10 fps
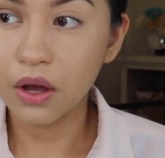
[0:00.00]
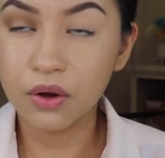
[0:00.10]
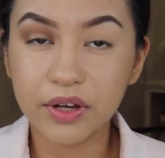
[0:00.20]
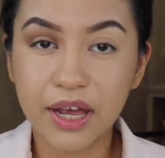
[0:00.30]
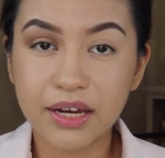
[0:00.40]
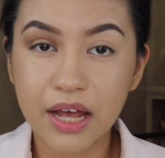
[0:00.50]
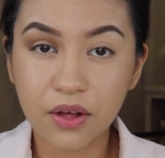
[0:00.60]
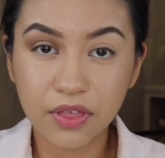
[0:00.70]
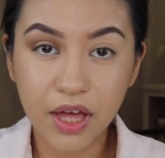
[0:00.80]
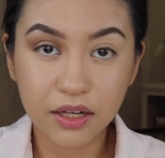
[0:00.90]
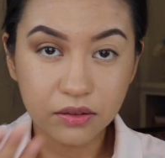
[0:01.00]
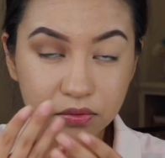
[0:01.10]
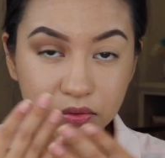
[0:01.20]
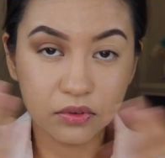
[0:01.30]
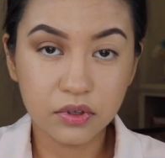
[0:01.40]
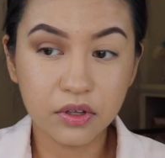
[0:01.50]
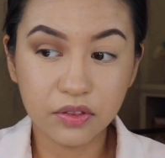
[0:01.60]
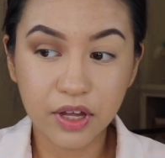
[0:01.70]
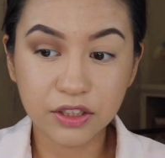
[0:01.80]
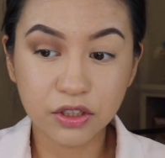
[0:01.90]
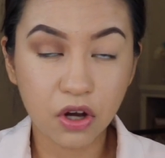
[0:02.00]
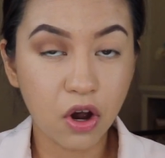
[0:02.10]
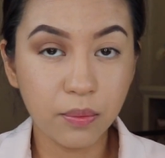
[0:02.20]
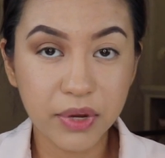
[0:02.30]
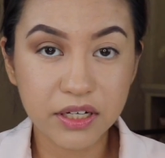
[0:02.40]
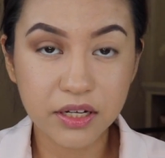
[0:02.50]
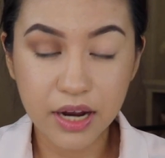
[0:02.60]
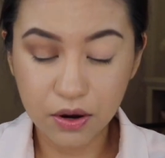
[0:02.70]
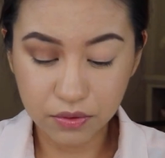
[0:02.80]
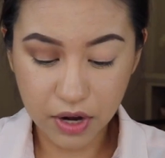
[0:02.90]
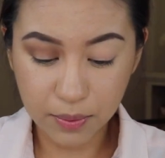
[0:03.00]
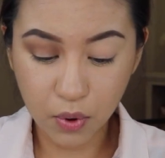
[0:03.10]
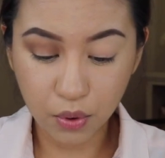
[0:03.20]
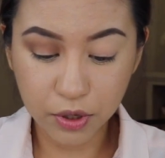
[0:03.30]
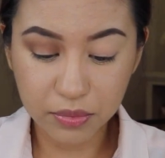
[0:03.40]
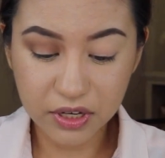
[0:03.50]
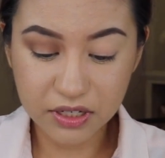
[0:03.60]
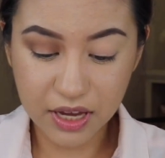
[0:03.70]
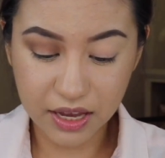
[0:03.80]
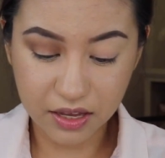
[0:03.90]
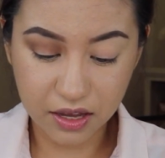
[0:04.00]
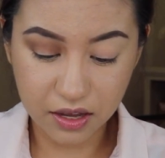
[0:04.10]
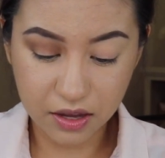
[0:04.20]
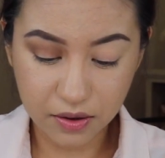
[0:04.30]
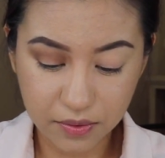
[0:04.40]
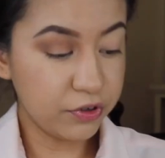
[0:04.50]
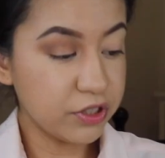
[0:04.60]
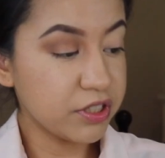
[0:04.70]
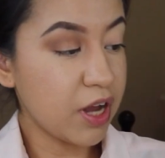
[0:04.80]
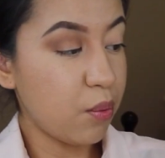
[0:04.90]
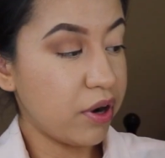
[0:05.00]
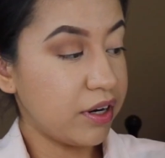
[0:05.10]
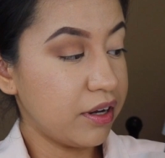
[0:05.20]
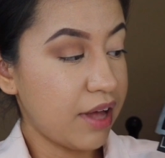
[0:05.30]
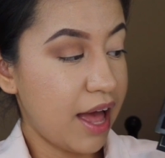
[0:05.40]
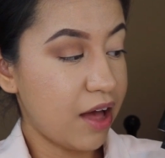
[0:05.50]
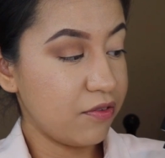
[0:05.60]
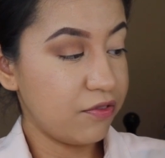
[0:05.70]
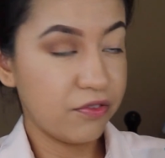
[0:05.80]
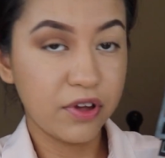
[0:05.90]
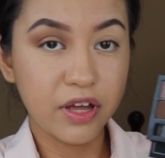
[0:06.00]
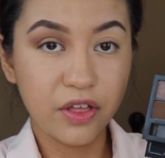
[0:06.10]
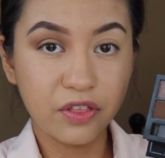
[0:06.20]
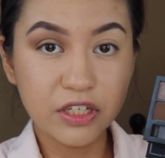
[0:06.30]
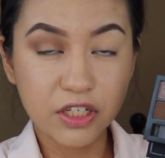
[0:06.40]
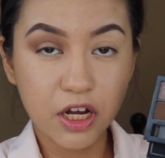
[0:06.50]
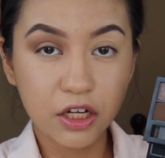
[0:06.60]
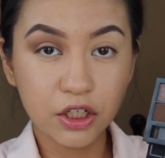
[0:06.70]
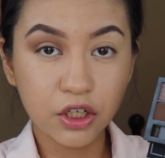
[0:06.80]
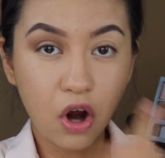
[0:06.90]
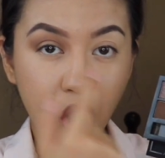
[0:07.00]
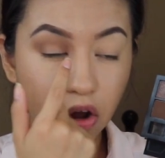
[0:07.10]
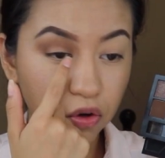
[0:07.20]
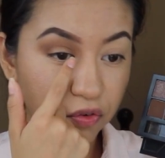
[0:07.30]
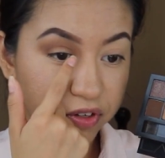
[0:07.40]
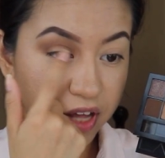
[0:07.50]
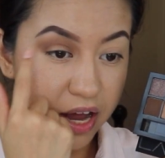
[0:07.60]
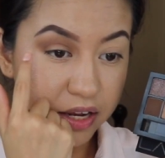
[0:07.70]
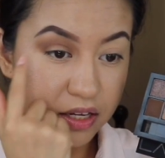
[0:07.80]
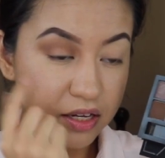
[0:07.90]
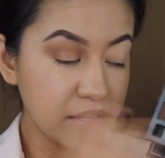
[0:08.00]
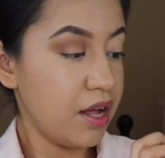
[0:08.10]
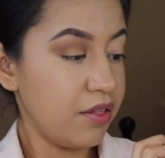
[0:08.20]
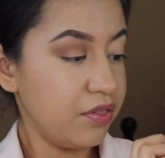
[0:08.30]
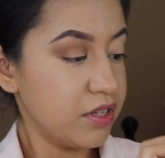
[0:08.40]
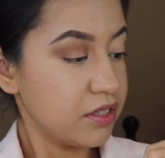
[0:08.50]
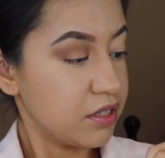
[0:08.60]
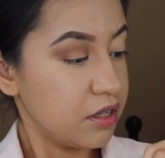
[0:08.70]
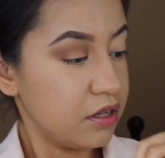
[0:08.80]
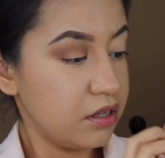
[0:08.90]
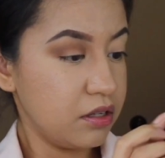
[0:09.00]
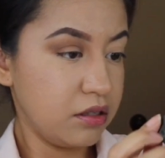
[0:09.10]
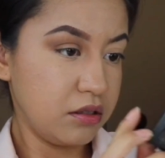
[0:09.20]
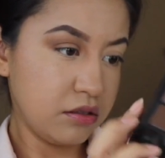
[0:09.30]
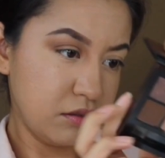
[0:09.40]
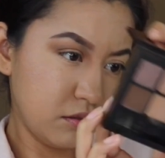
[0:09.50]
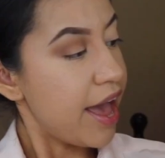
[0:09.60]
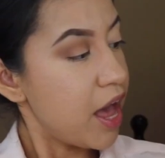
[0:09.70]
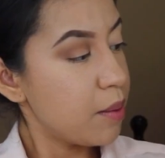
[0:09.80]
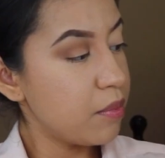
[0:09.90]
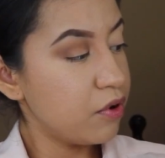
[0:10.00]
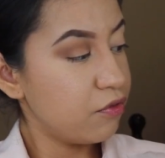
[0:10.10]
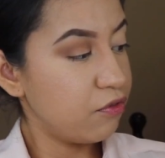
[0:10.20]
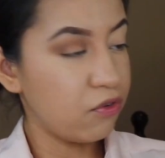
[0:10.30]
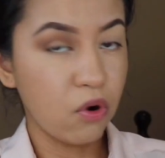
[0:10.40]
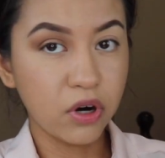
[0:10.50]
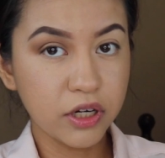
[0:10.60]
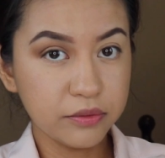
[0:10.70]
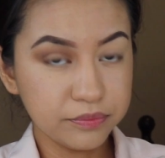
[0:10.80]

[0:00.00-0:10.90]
Okay, now that that's all blended out, I'm going to be taking, first I want to have this color all over the eyelid, and this is M4.